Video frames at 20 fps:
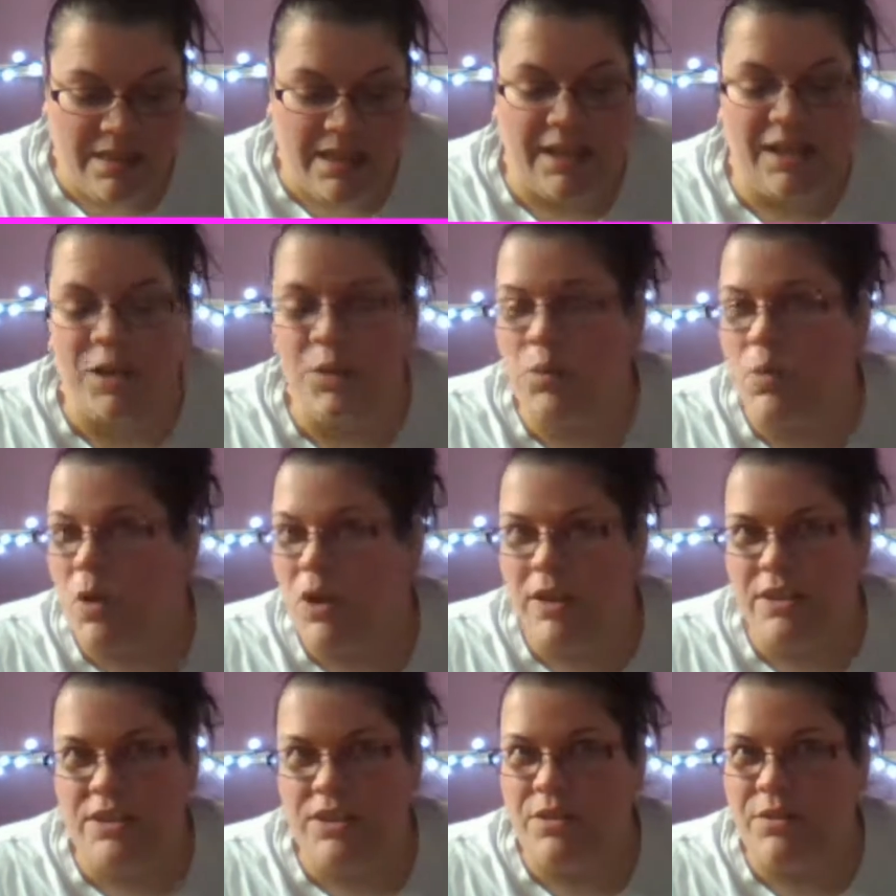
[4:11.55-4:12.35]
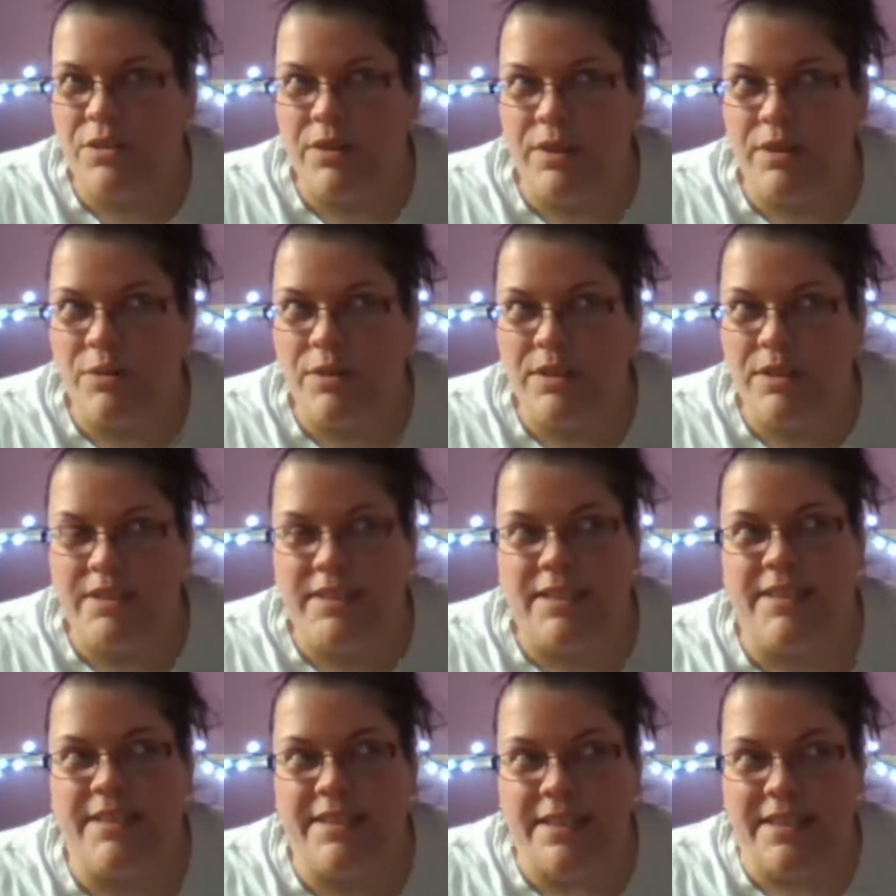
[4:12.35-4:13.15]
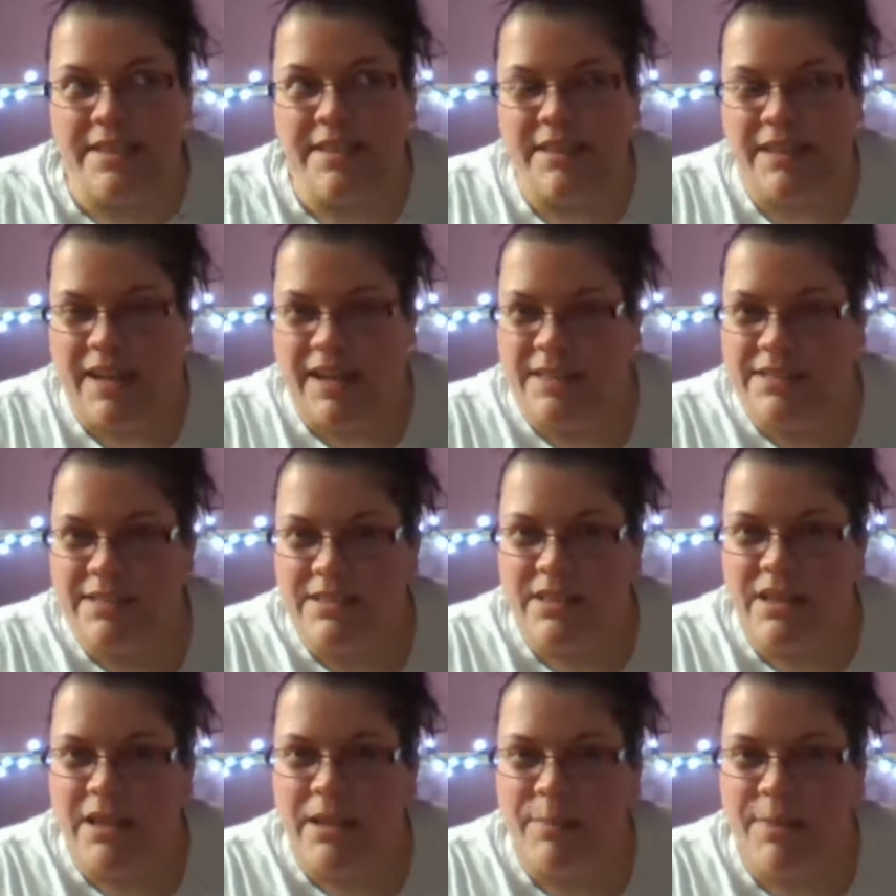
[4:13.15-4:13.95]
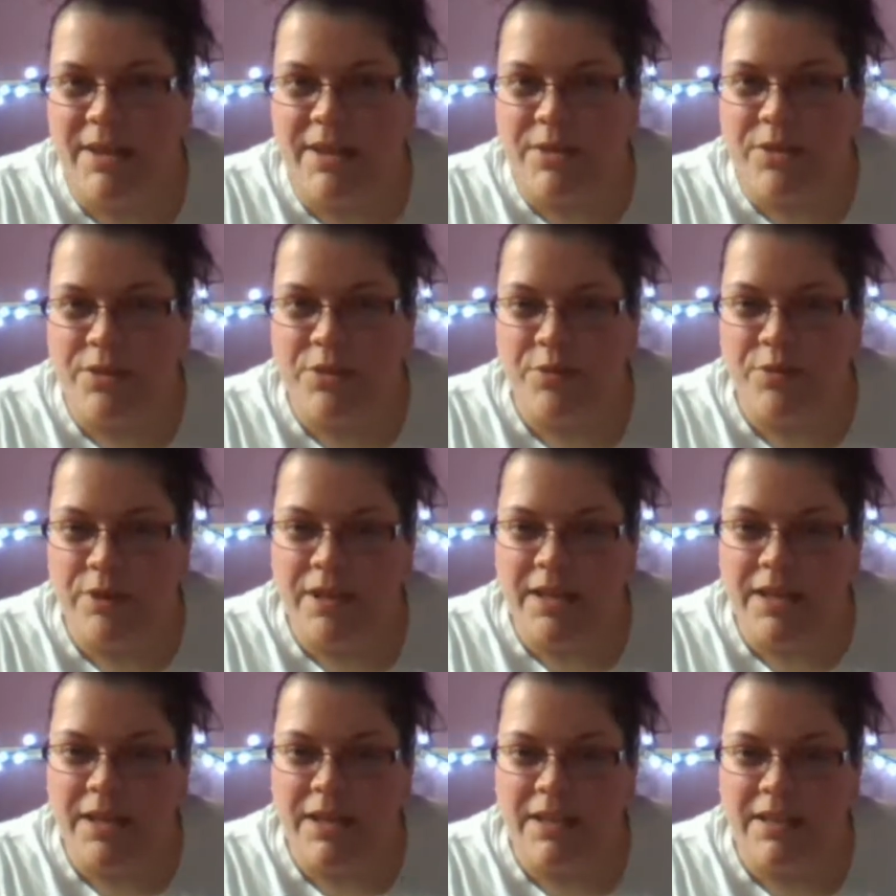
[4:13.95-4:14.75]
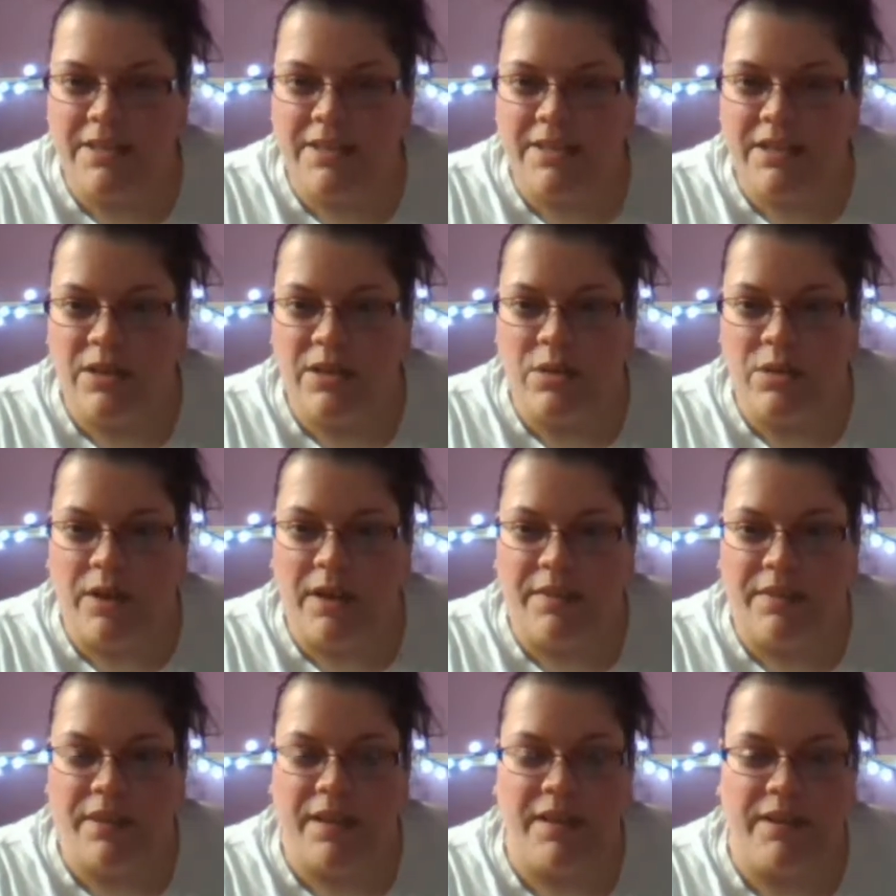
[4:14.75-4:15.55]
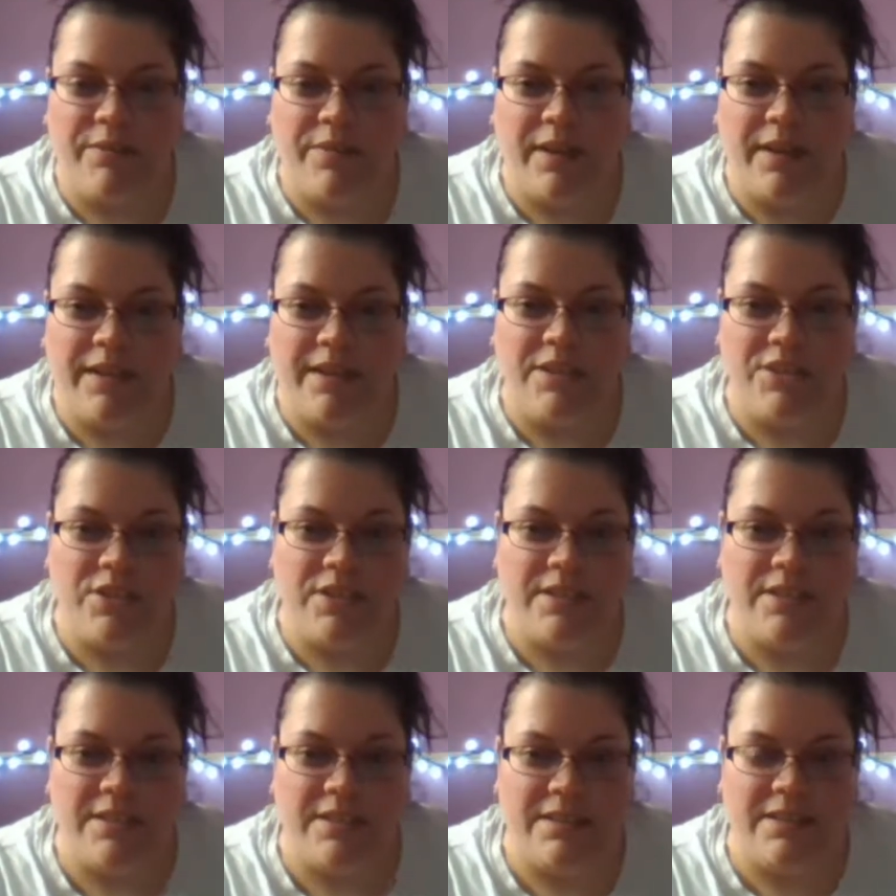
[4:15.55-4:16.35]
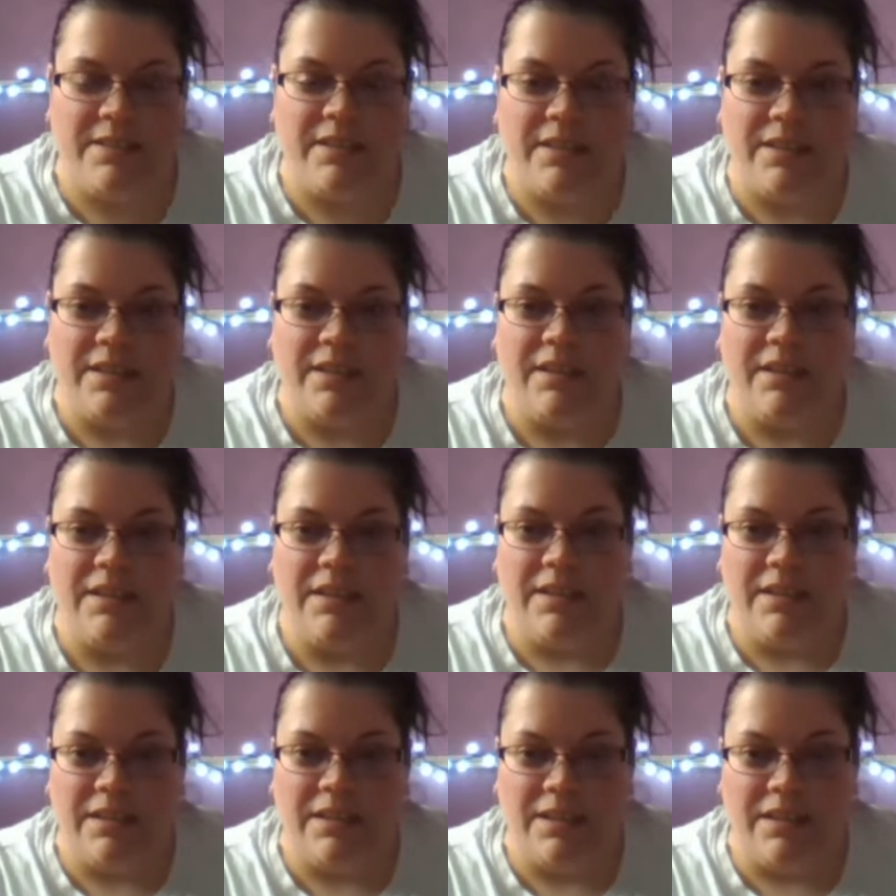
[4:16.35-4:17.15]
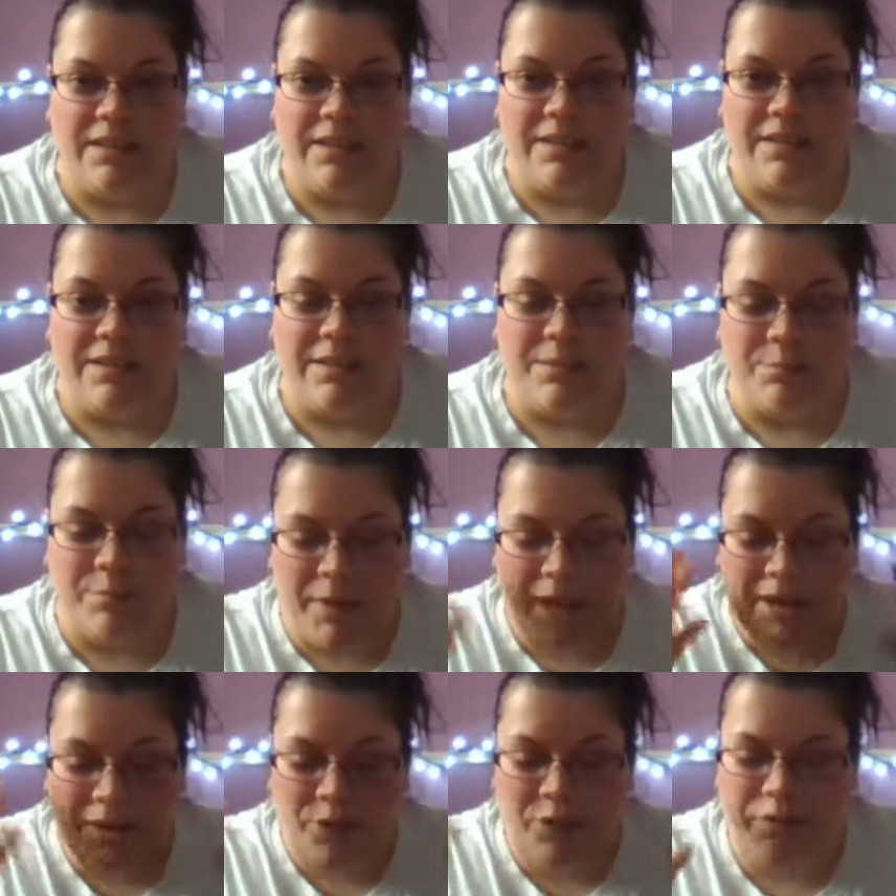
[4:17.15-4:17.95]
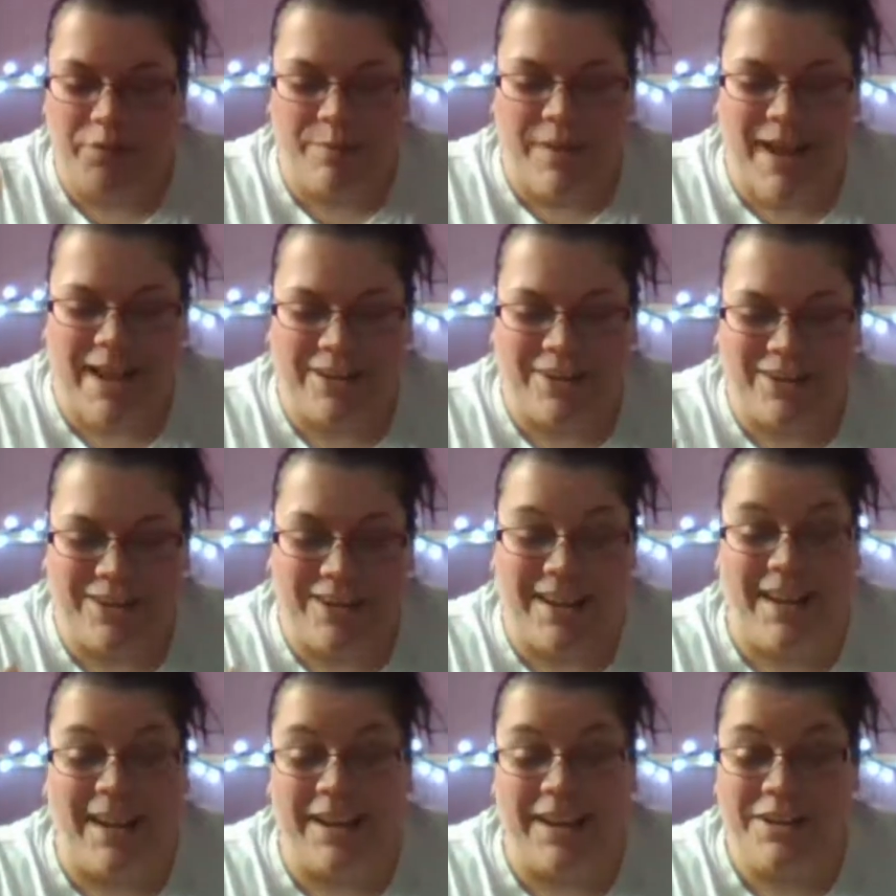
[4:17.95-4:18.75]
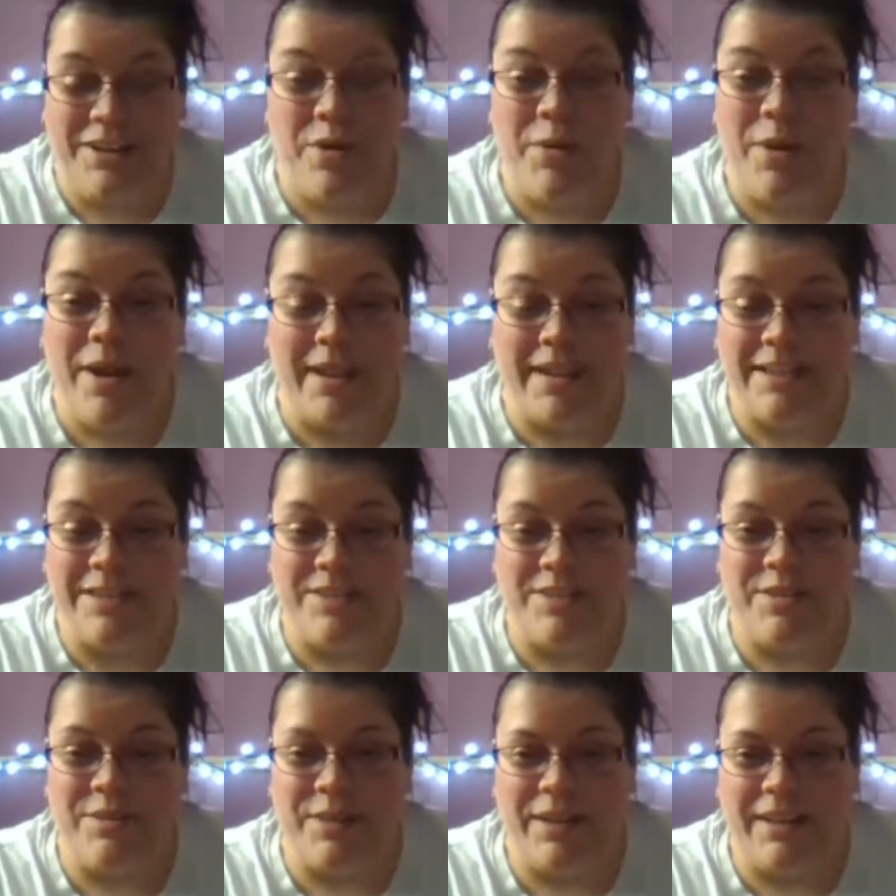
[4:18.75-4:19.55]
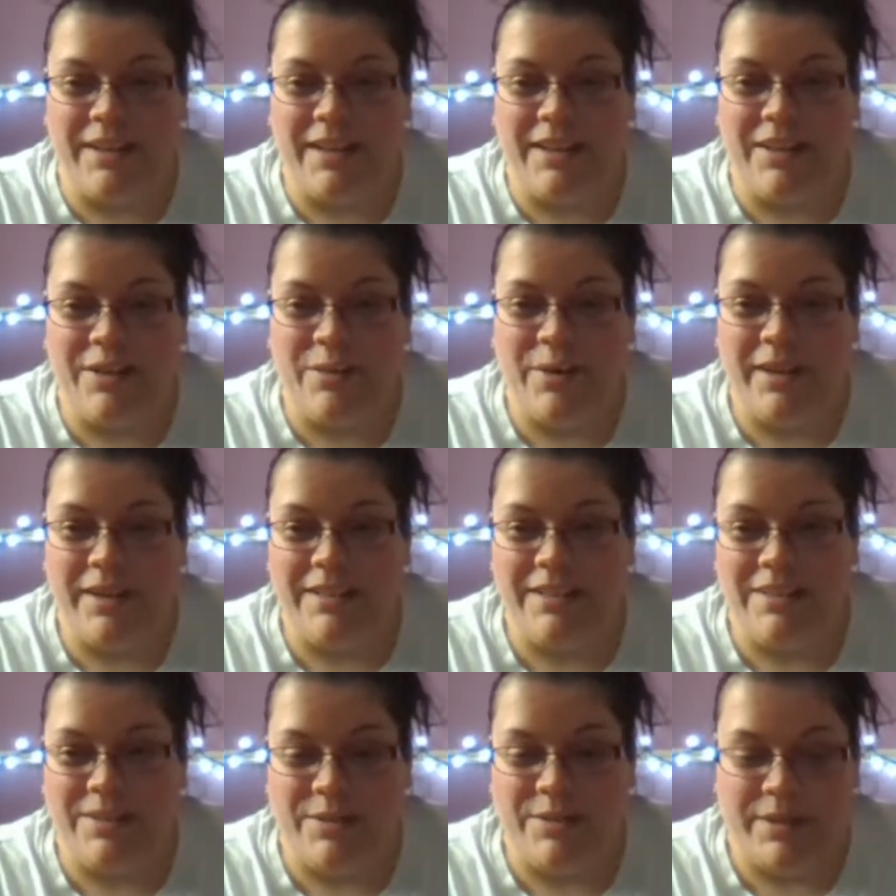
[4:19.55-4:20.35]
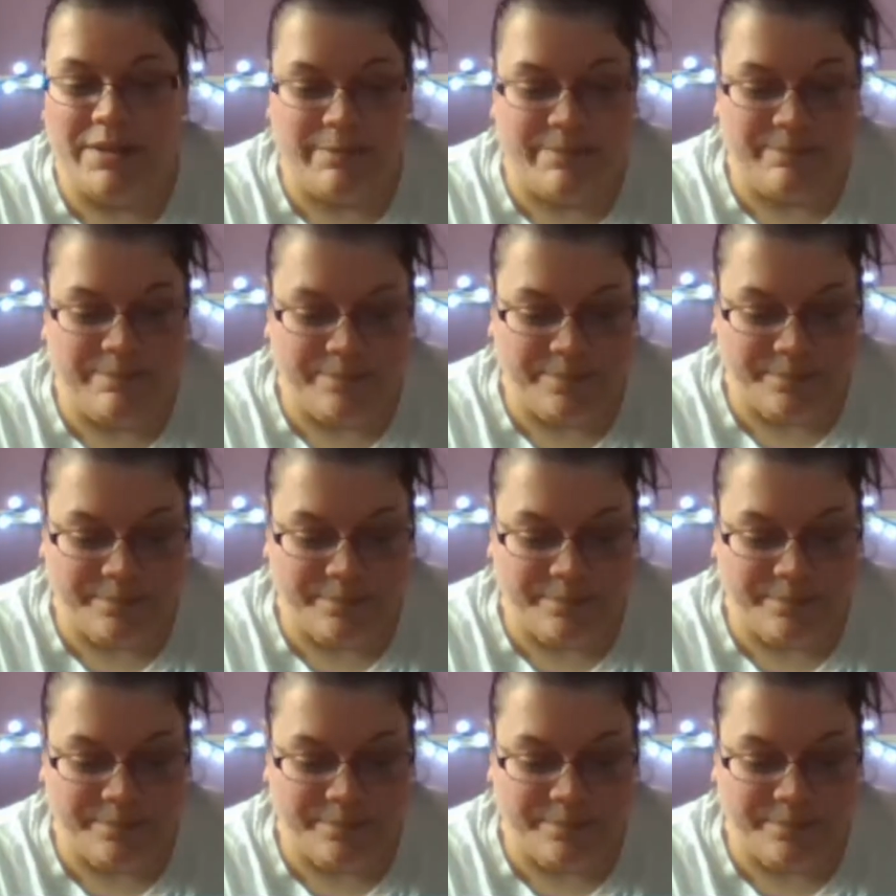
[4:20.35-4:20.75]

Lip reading: I don't want to though, because I did it last time at a 3. So I think if I just mind over matter, I know I can do it. I know I can do it.